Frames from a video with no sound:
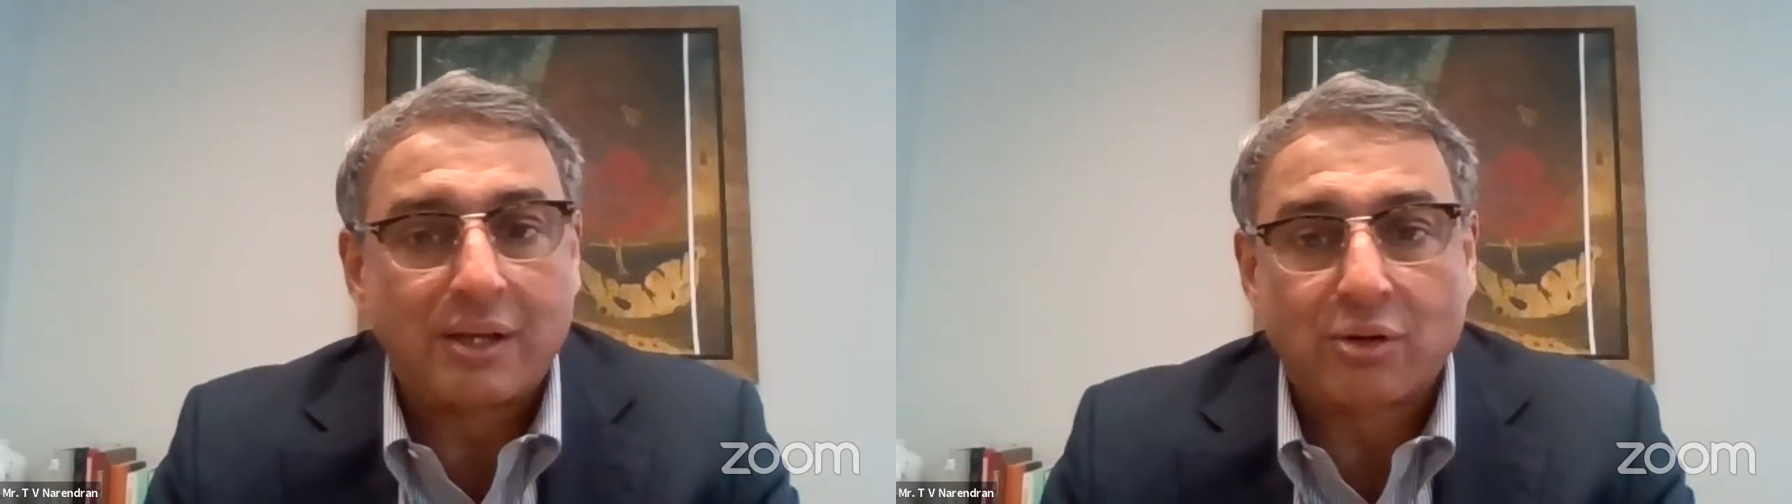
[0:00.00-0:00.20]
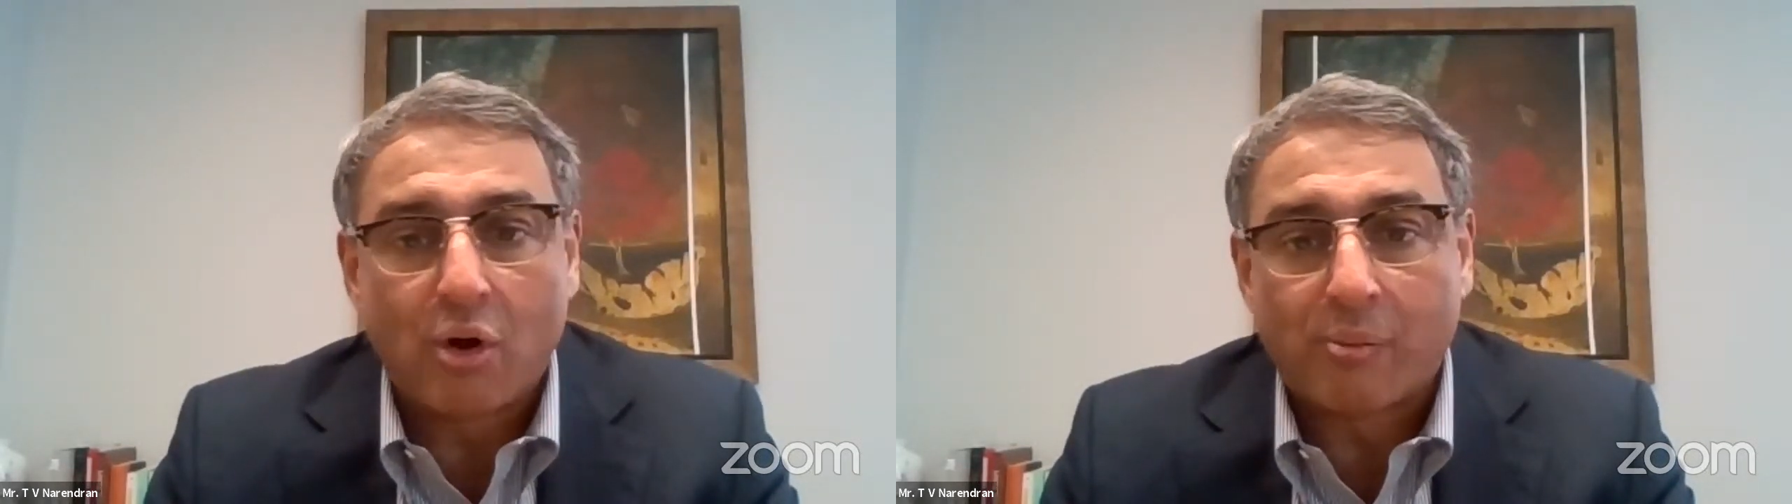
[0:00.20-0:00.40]

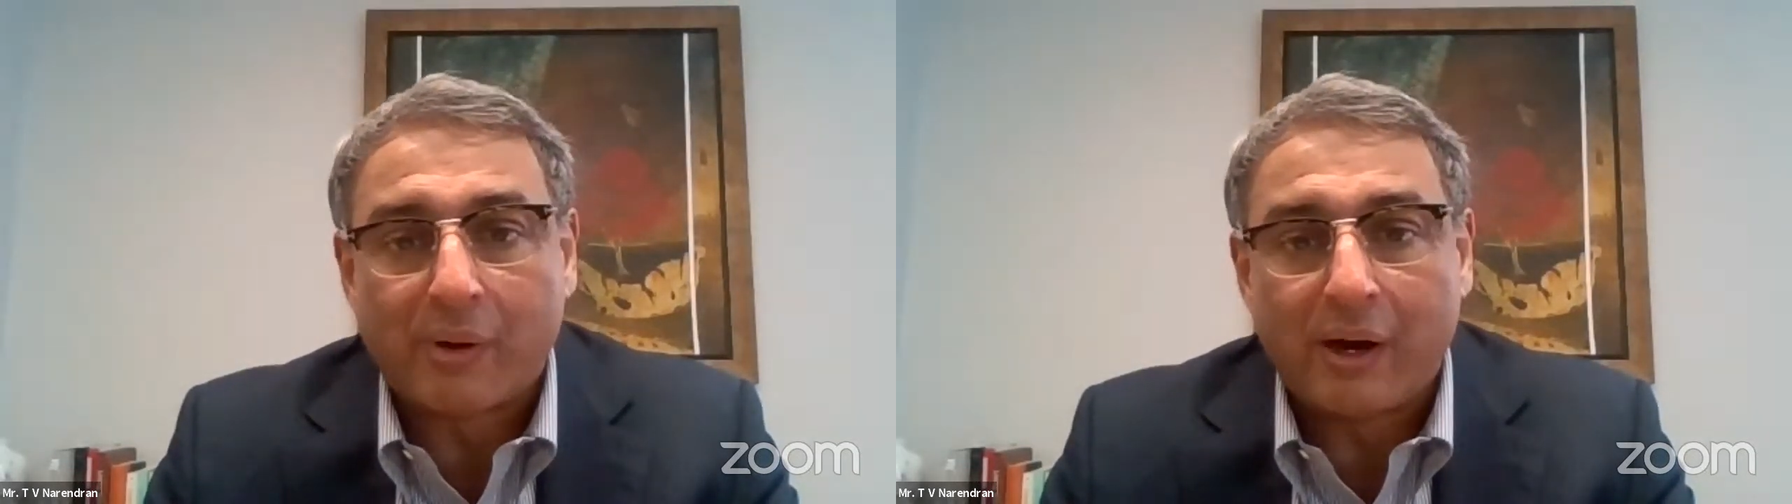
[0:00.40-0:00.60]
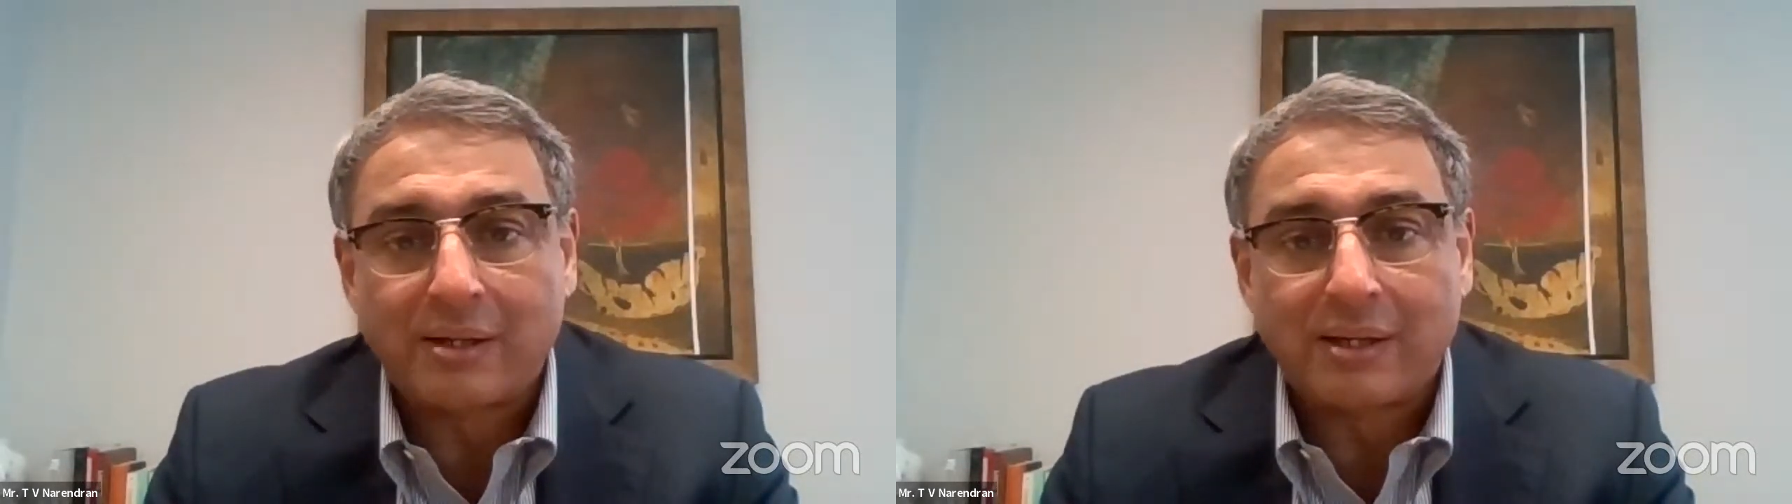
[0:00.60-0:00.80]
as
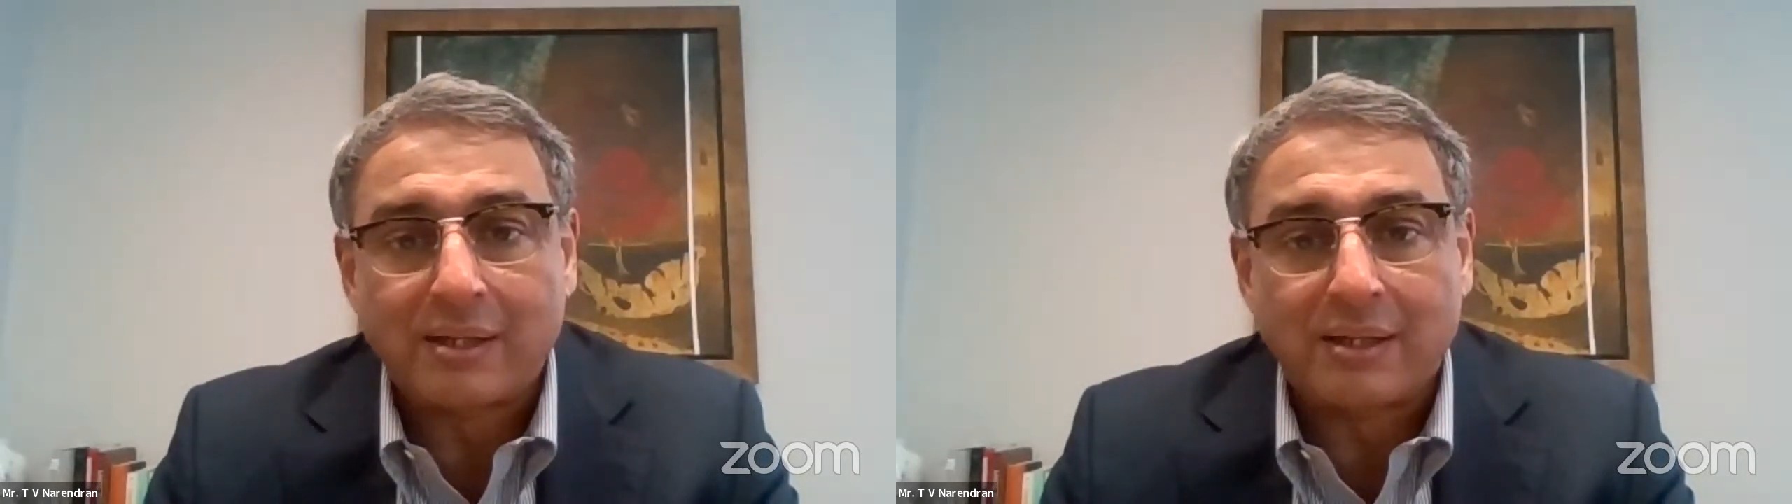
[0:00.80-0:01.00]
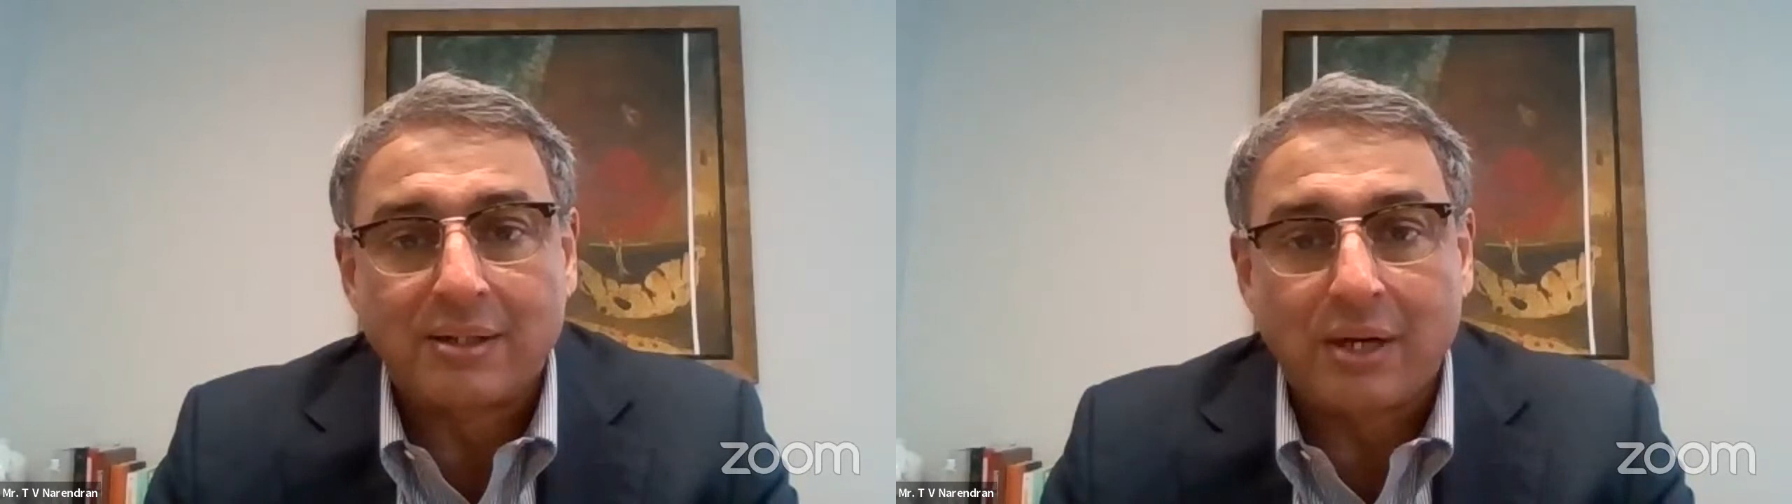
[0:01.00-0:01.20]
corporates,
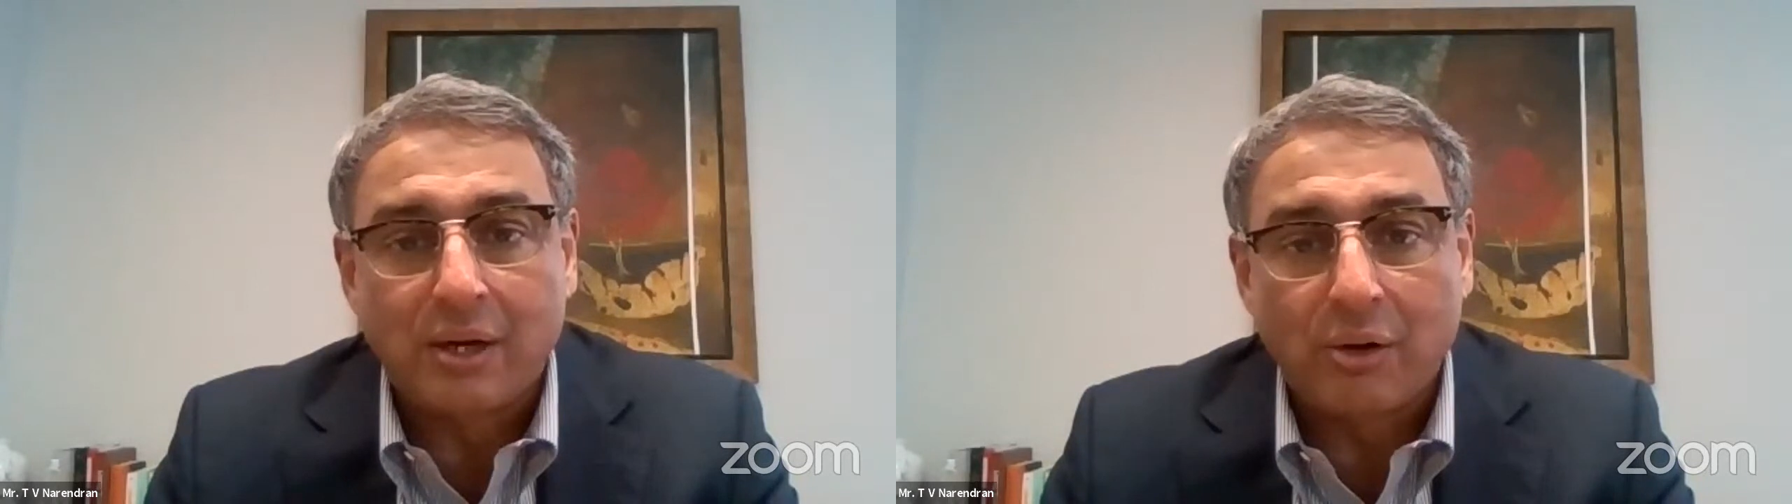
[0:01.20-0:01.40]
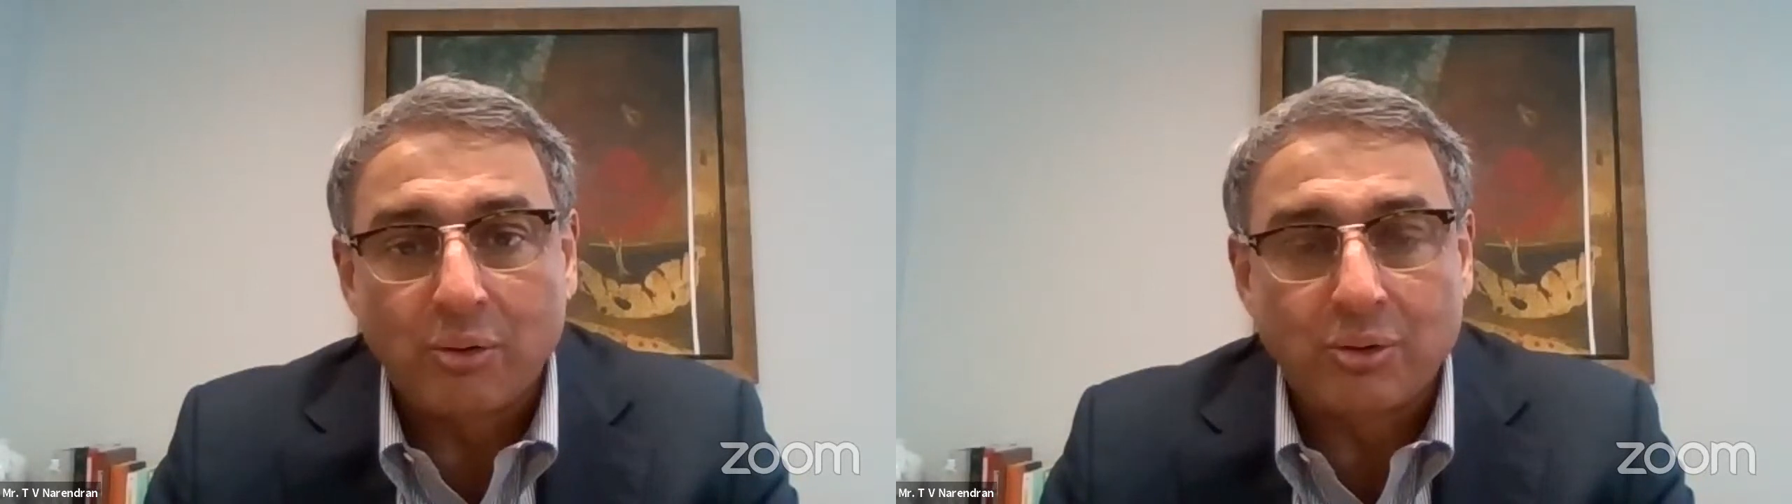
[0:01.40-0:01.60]
as
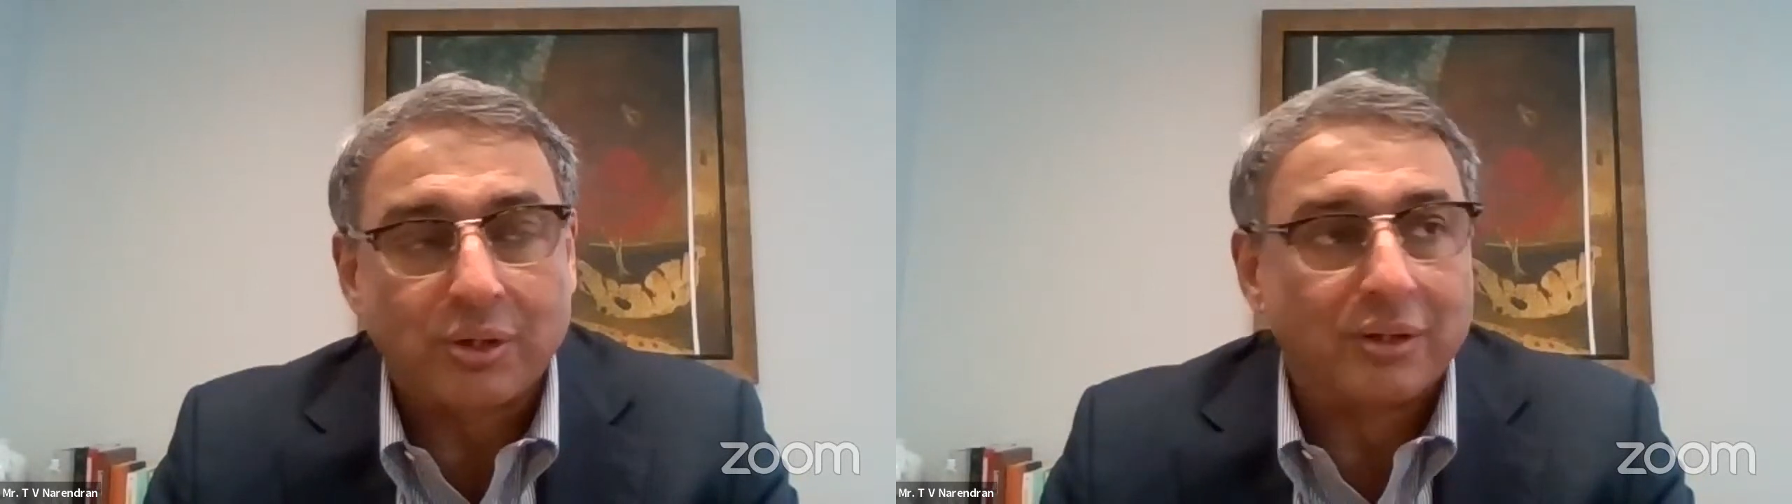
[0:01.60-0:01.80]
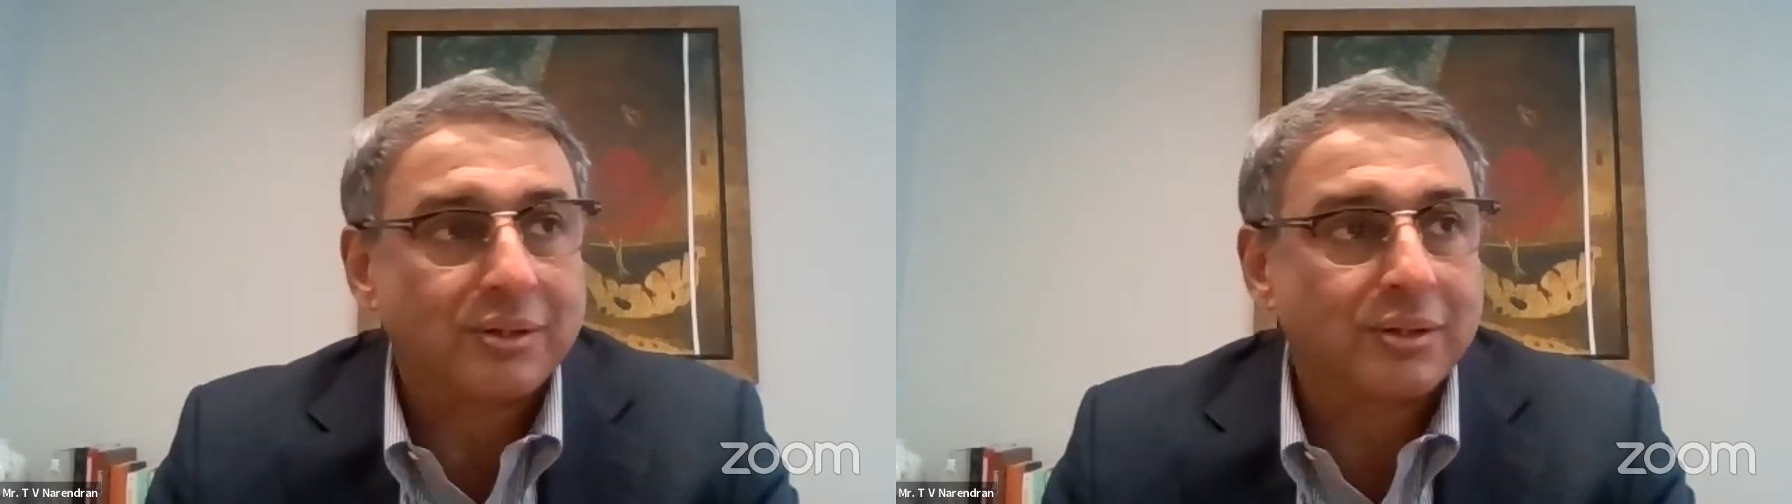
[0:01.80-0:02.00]

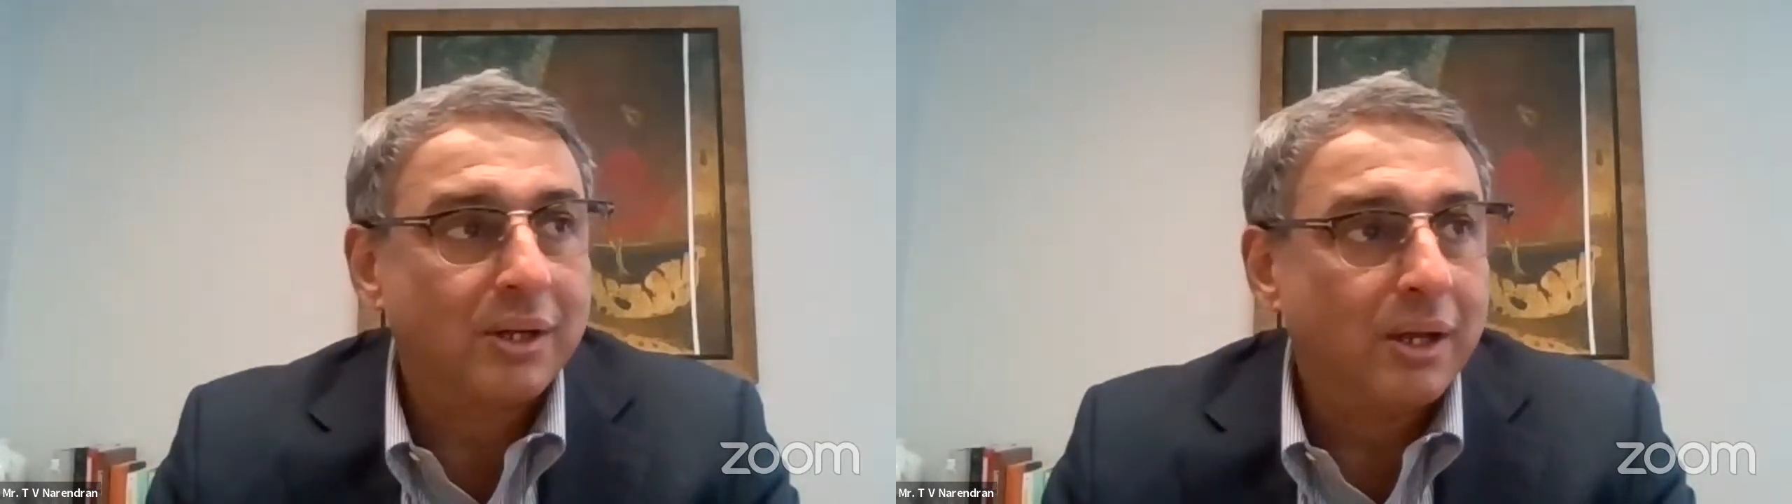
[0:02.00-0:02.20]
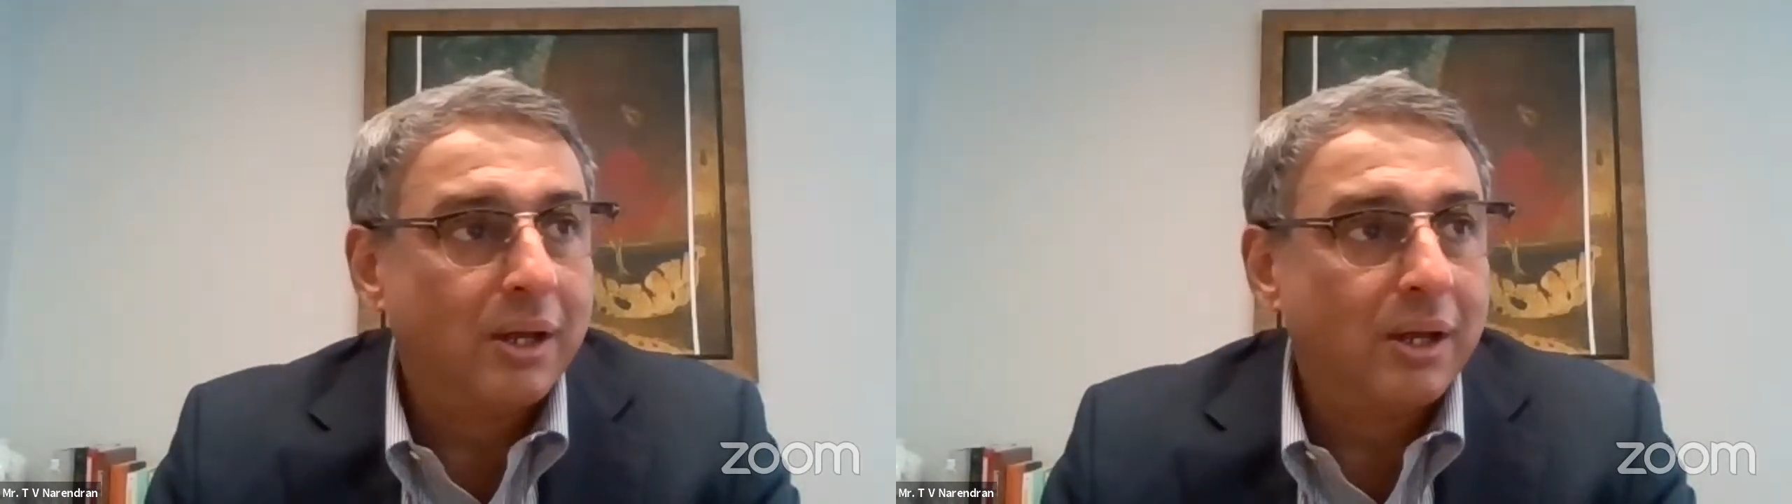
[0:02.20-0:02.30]
institutions